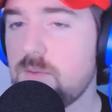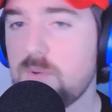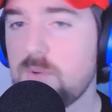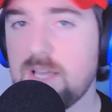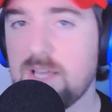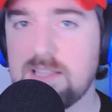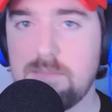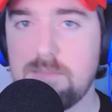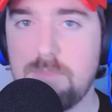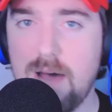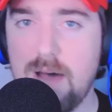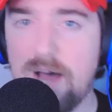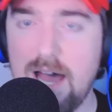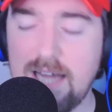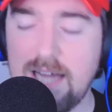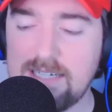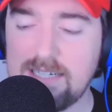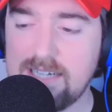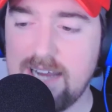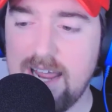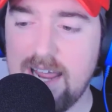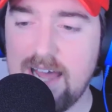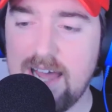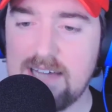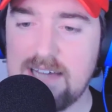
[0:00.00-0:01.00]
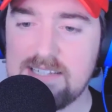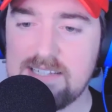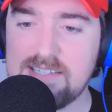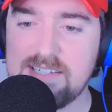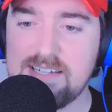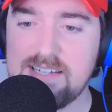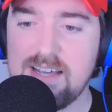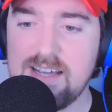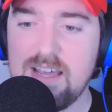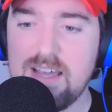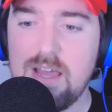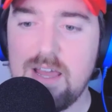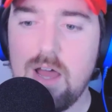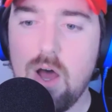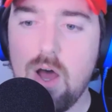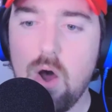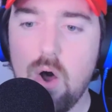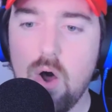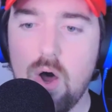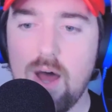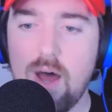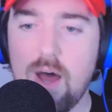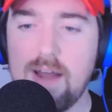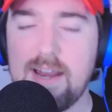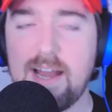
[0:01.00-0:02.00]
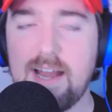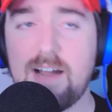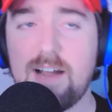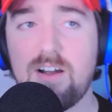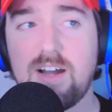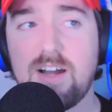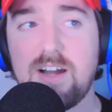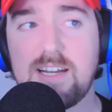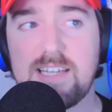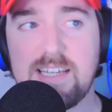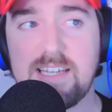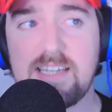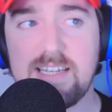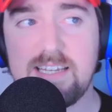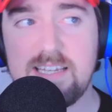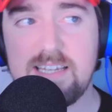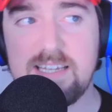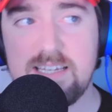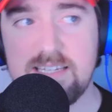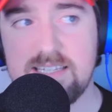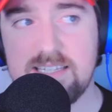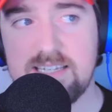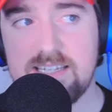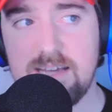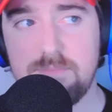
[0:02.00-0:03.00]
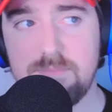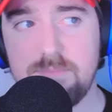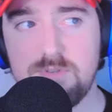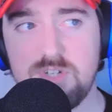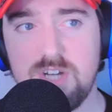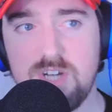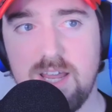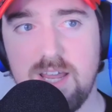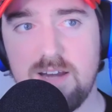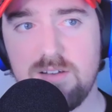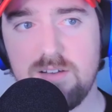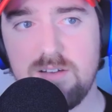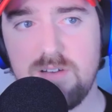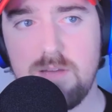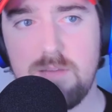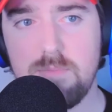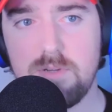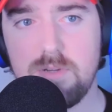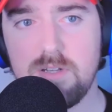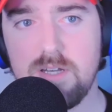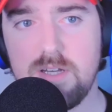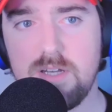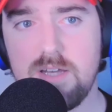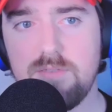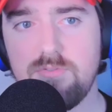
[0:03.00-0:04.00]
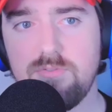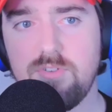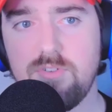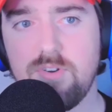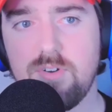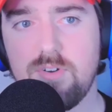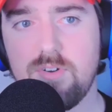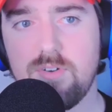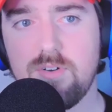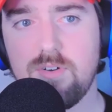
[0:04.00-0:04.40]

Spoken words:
We got the podcast on Eric Estep's channel, I believe.